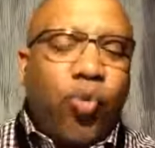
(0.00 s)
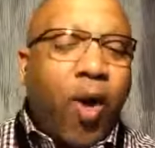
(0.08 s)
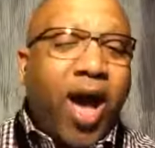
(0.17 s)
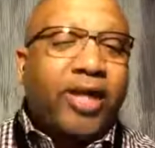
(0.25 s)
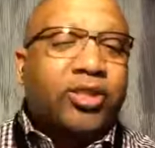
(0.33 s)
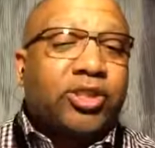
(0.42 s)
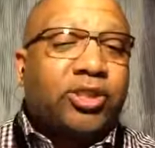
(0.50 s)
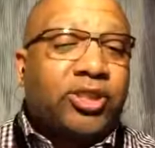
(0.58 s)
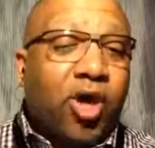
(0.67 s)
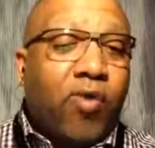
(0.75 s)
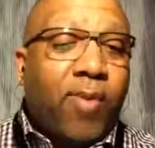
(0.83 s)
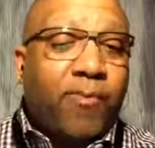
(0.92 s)
why it's
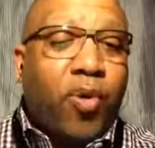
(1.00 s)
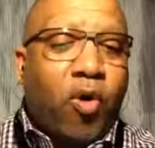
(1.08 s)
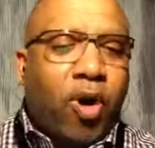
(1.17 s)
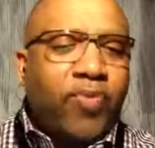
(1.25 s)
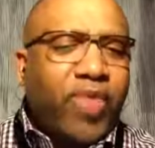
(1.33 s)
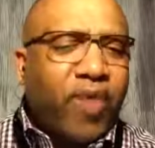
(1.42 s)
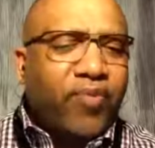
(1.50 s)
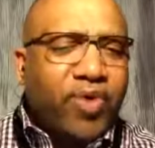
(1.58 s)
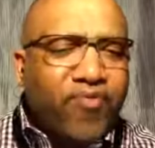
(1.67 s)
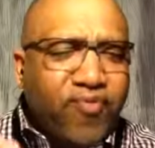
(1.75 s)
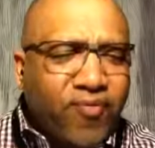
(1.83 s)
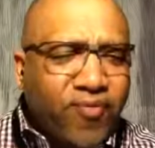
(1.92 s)
so important that
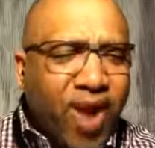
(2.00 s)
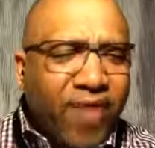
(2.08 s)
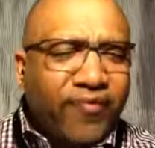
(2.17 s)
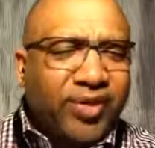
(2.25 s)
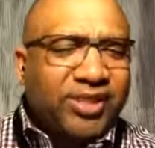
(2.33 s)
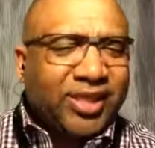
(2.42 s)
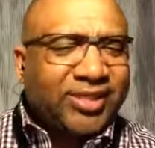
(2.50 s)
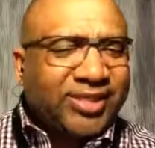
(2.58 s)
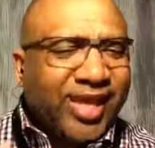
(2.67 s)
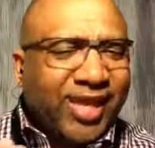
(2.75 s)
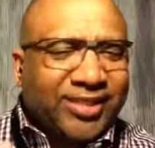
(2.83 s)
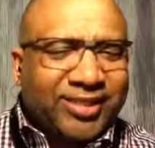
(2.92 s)
we reverence and
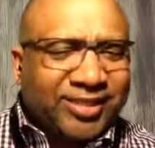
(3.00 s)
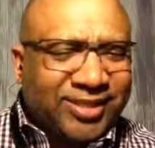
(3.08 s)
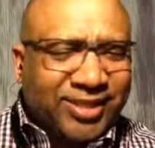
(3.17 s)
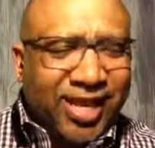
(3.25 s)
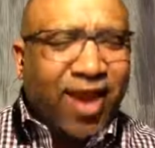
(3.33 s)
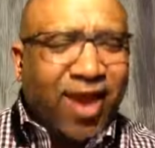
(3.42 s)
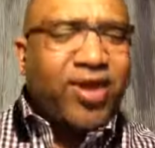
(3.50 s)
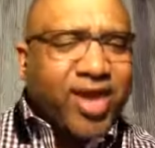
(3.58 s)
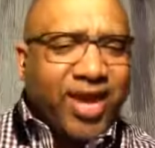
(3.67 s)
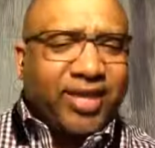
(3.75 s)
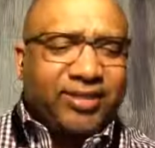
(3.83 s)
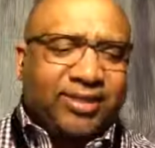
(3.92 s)
take
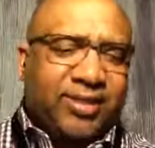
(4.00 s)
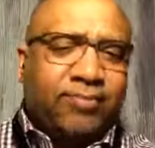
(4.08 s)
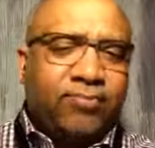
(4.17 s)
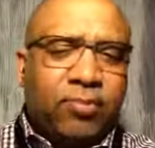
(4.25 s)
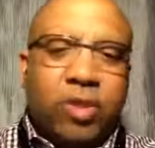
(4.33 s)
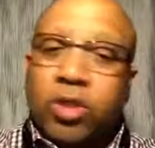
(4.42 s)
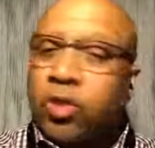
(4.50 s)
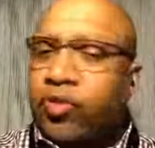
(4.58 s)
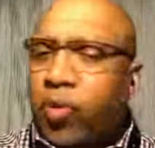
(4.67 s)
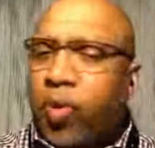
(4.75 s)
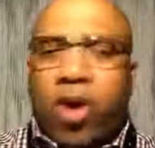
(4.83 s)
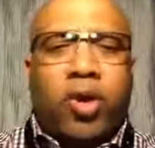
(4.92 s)
serious
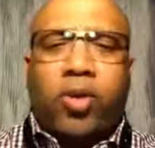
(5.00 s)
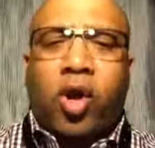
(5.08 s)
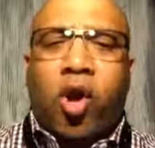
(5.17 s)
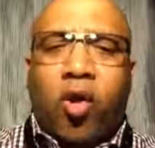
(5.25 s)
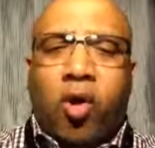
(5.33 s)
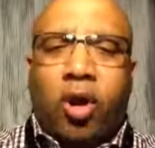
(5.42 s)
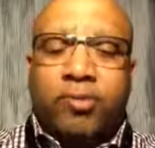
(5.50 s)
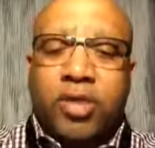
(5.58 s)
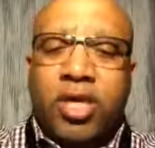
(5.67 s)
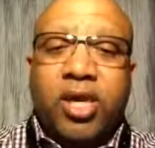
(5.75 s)
the word of the Lord.